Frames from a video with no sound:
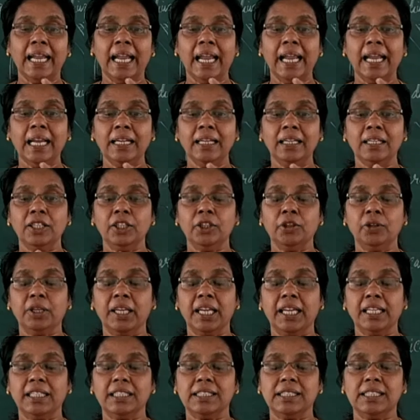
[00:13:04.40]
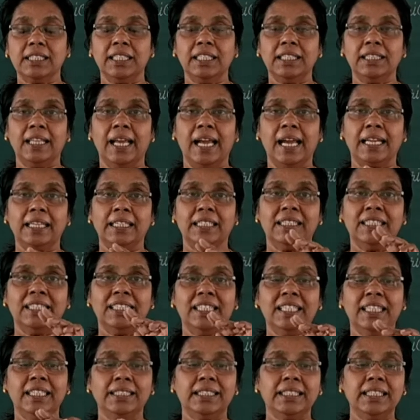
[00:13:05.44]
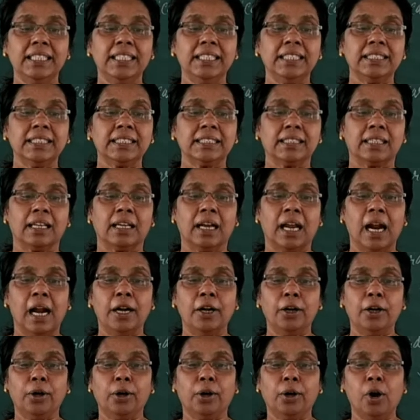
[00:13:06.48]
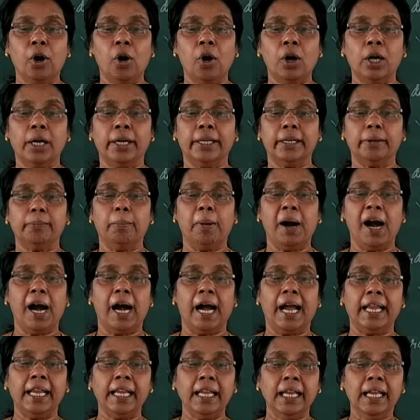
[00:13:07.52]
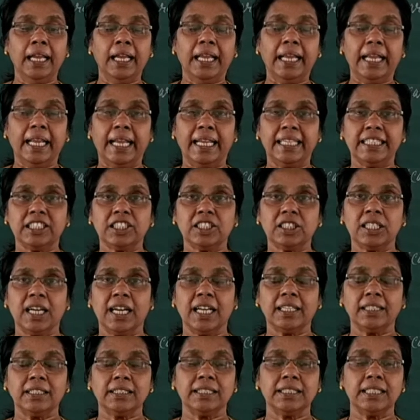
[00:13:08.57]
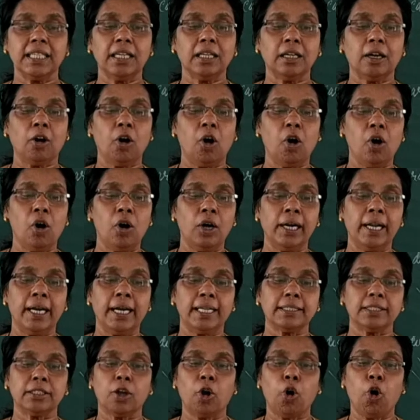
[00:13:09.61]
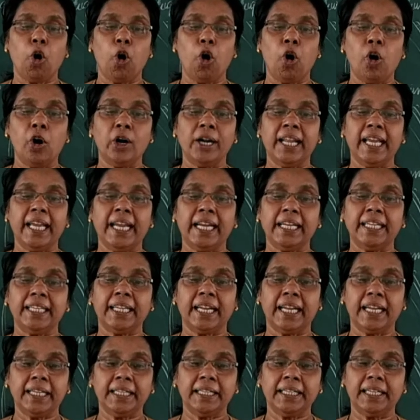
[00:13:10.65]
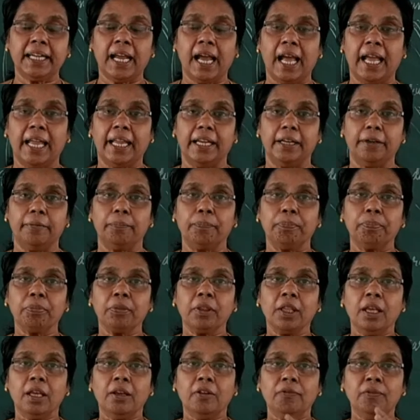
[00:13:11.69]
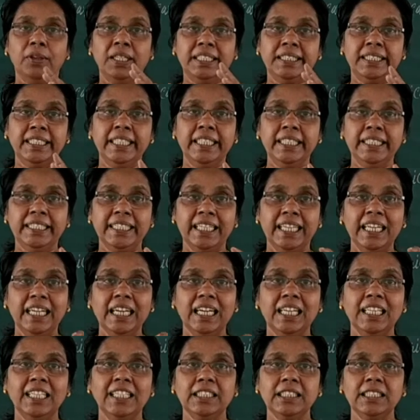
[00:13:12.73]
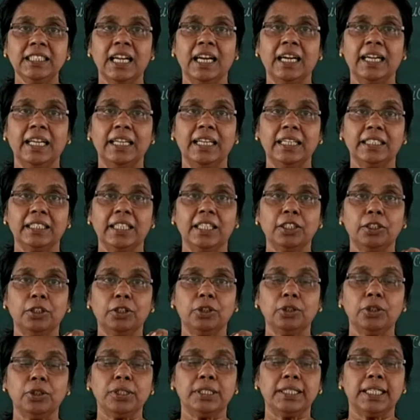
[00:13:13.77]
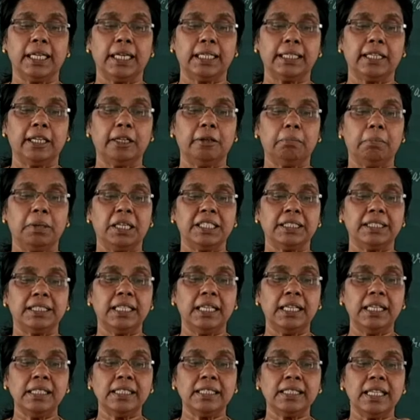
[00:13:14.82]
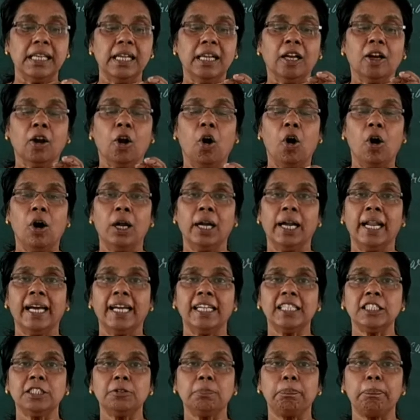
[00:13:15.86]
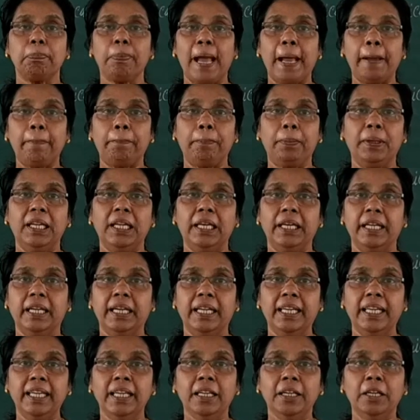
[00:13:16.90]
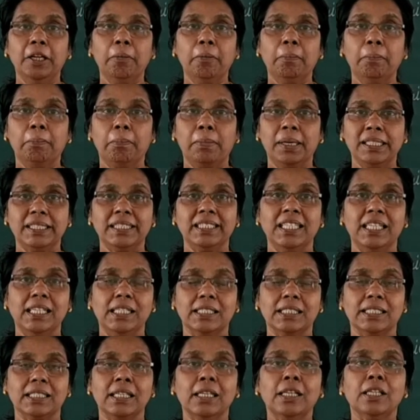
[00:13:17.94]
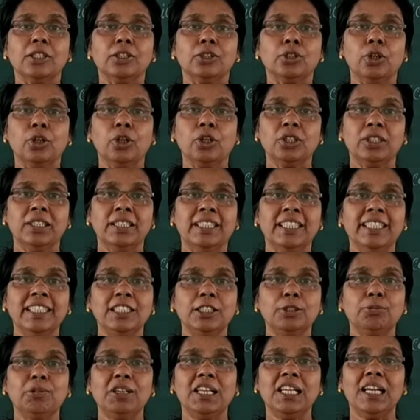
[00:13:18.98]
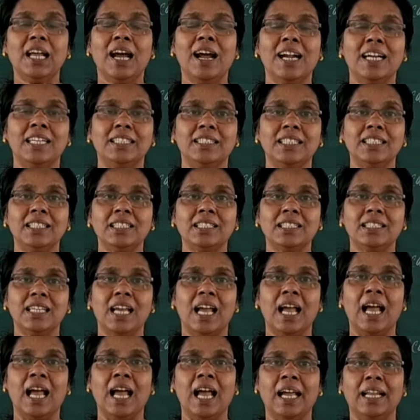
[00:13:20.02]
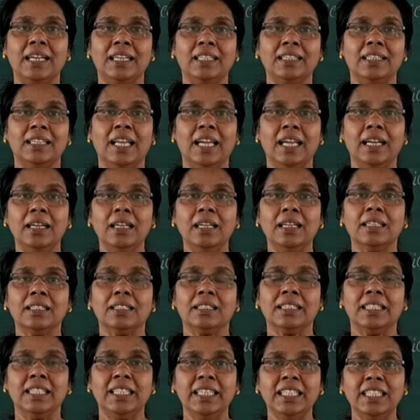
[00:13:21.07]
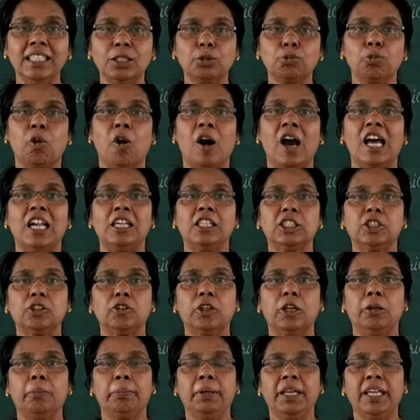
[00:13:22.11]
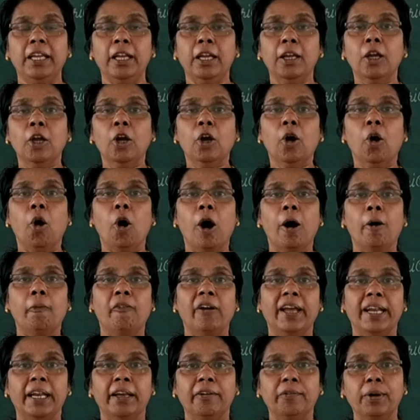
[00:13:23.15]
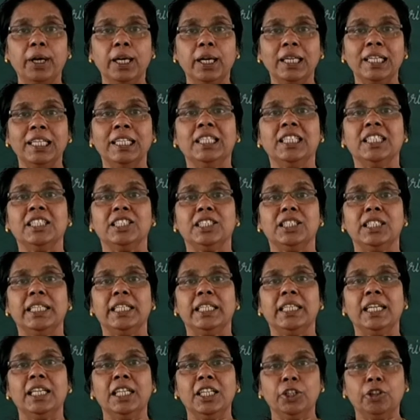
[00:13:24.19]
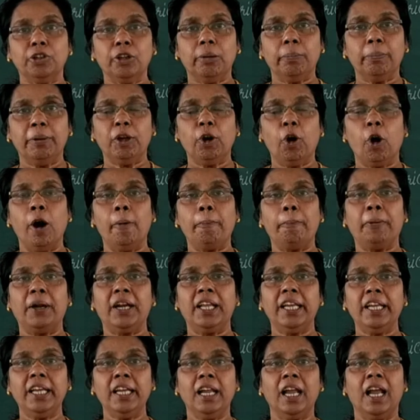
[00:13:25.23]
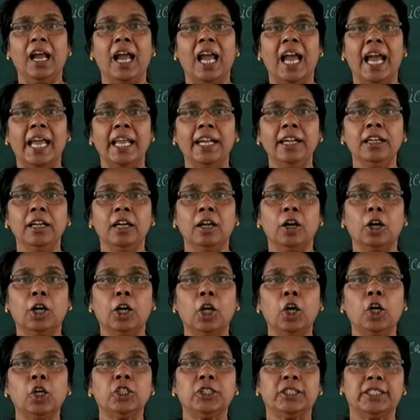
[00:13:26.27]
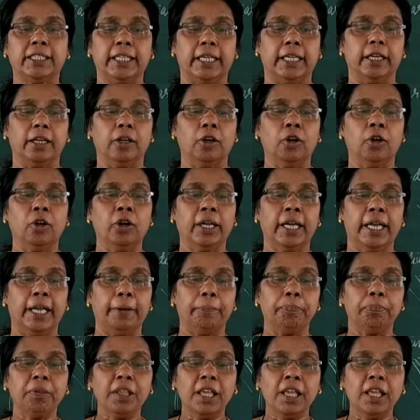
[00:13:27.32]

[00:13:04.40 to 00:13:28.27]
again you can see that this is controlled by a structure called as chordae tendineae, which in turn is connected to certain muscles called as capillary muscles. So this will adjust, and then these valves will be, or whenever it is needed, it will be opening and closing. Okay.